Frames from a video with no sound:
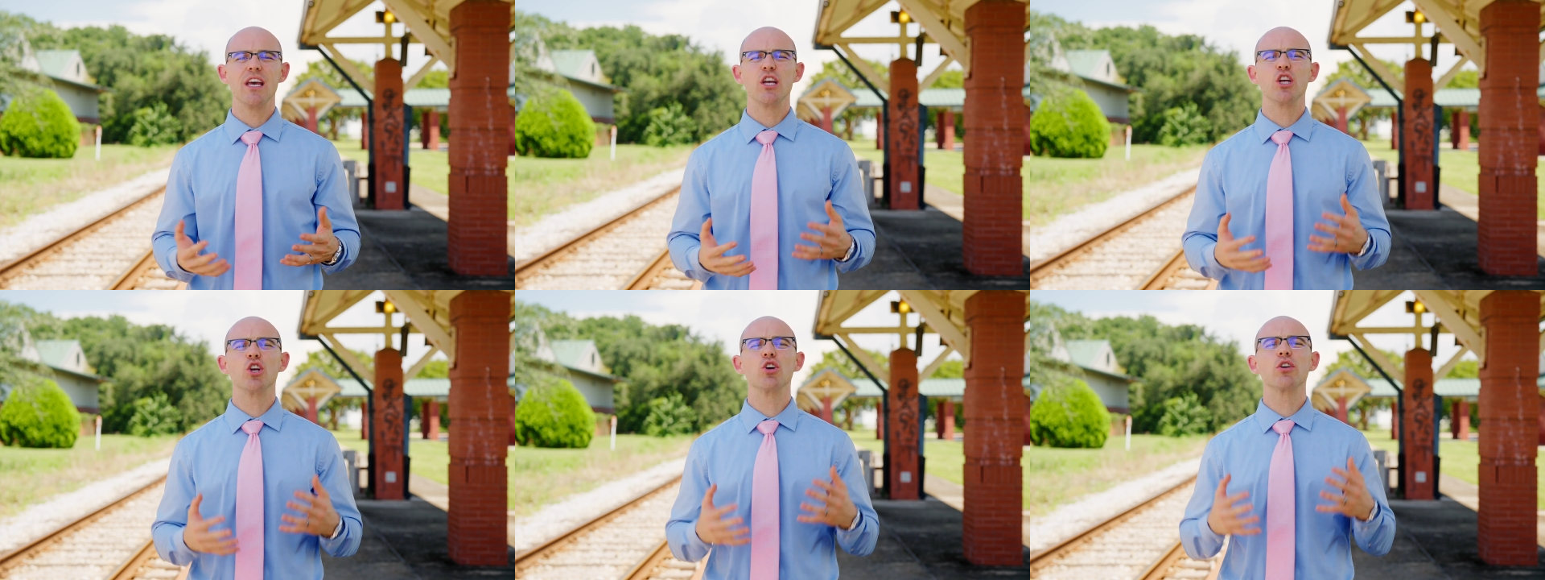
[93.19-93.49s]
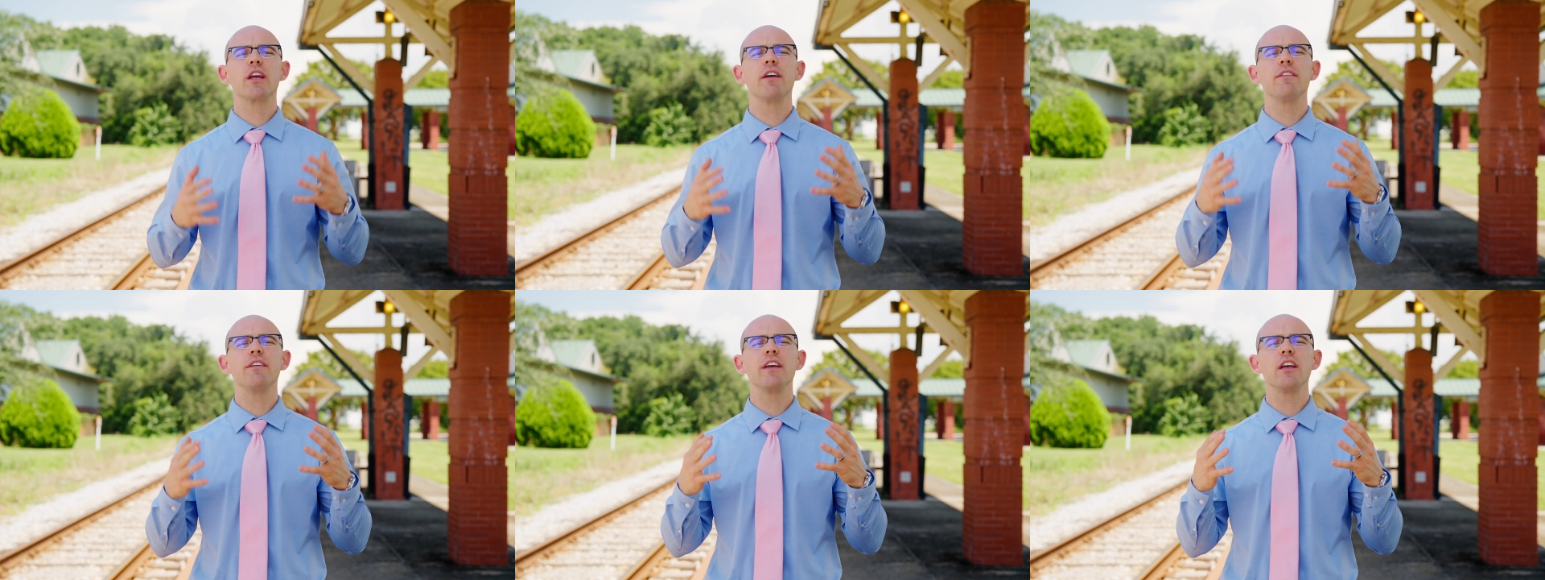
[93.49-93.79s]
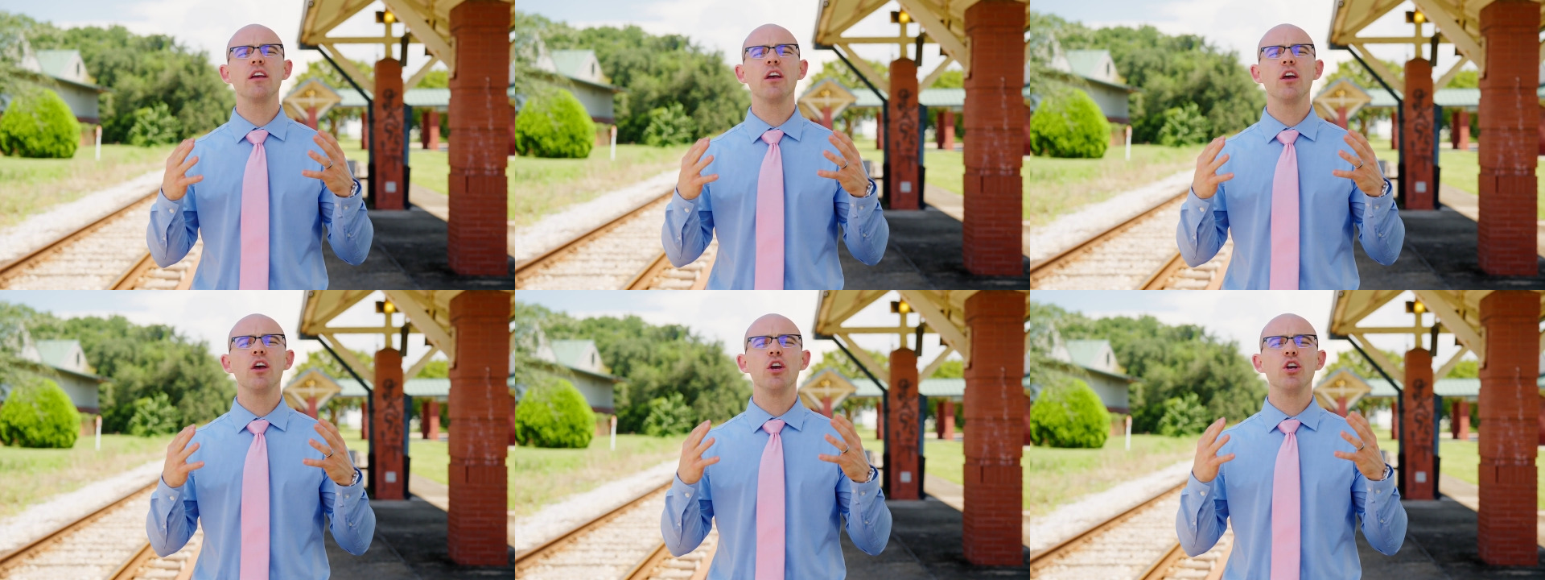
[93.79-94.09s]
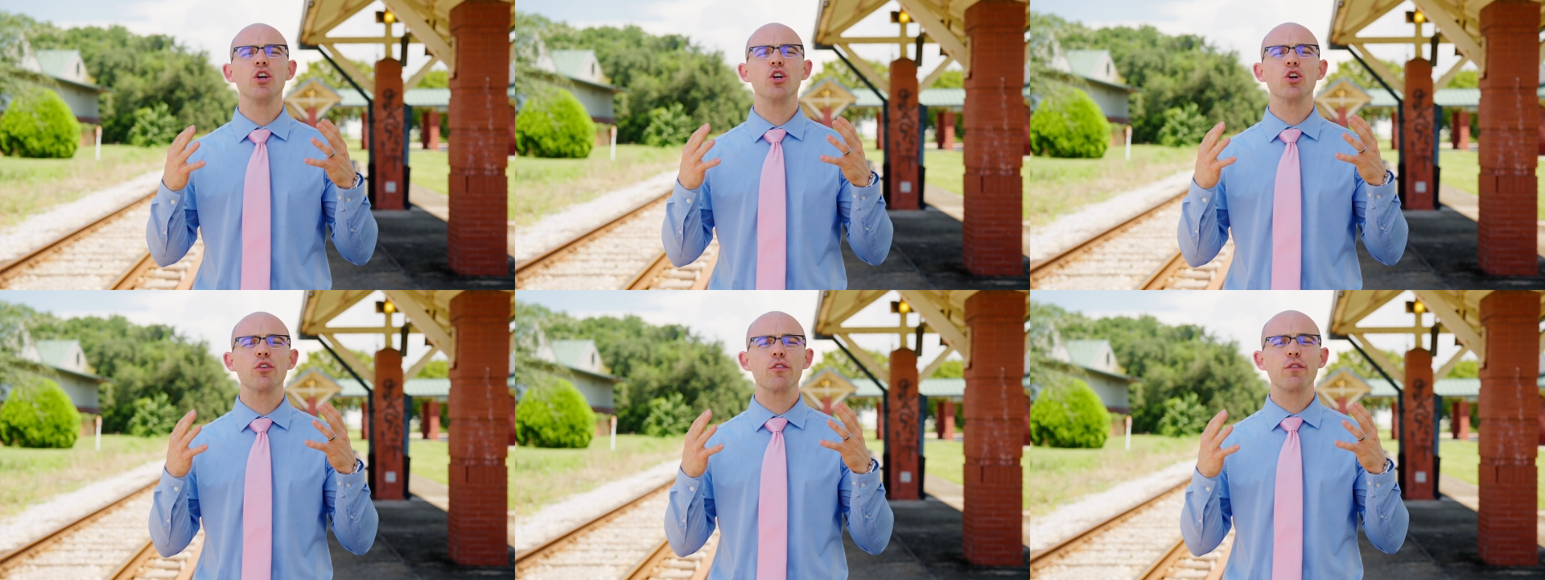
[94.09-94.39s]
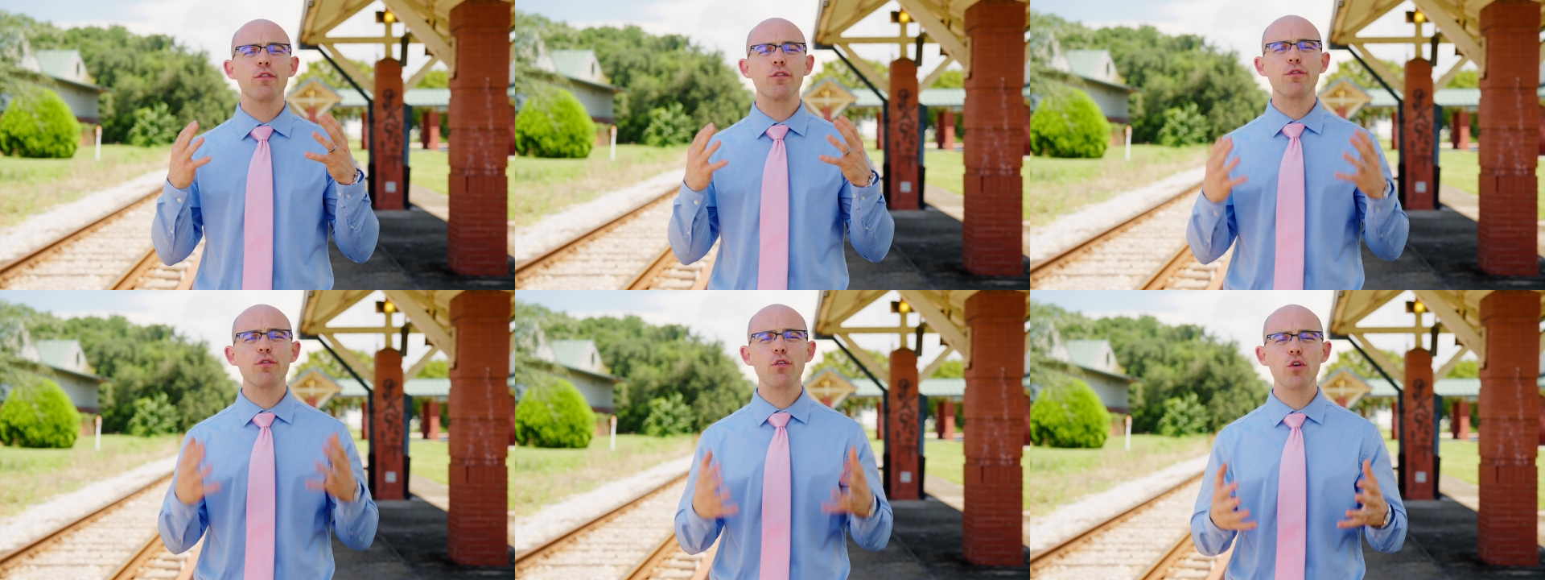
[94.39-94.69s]
You're giving your
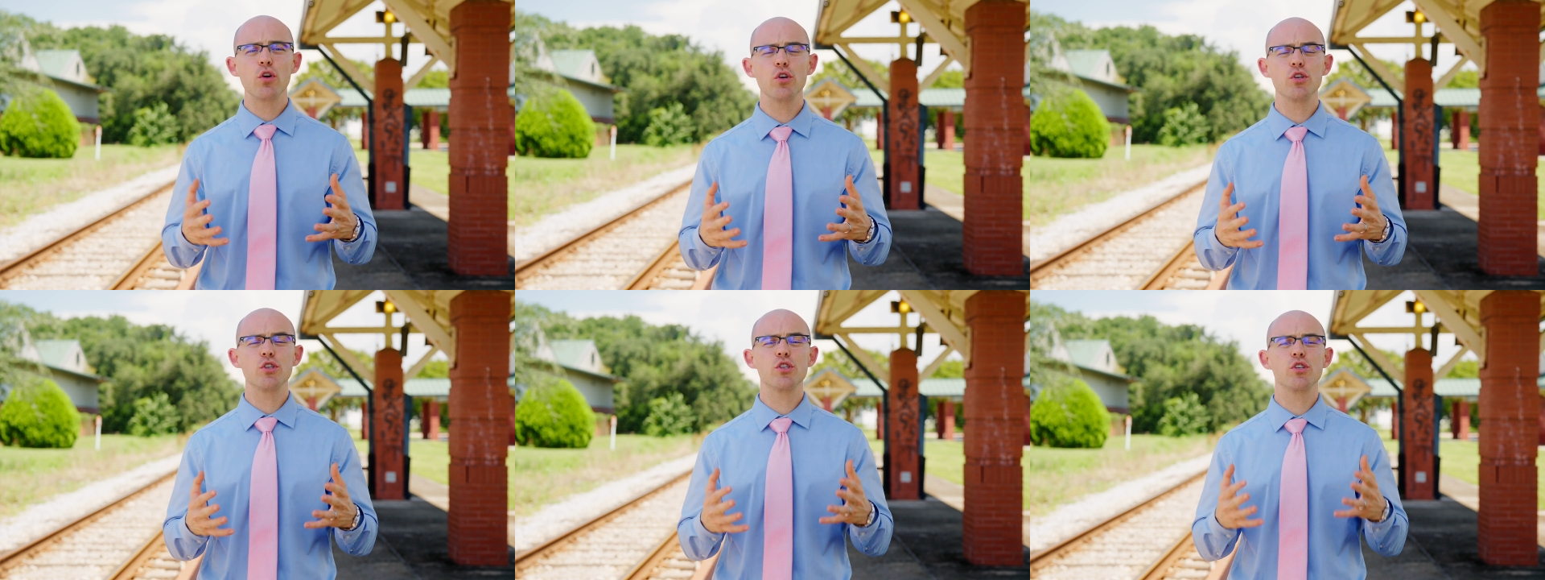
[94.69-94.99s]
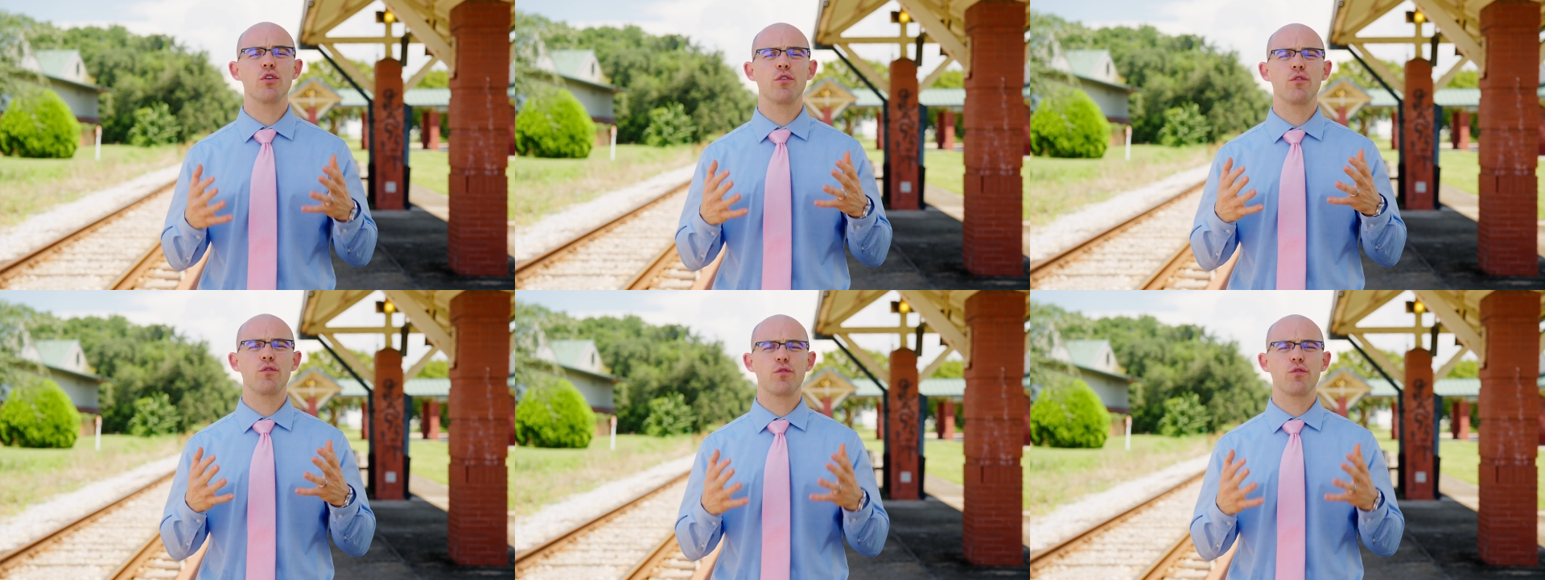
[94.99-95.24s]
first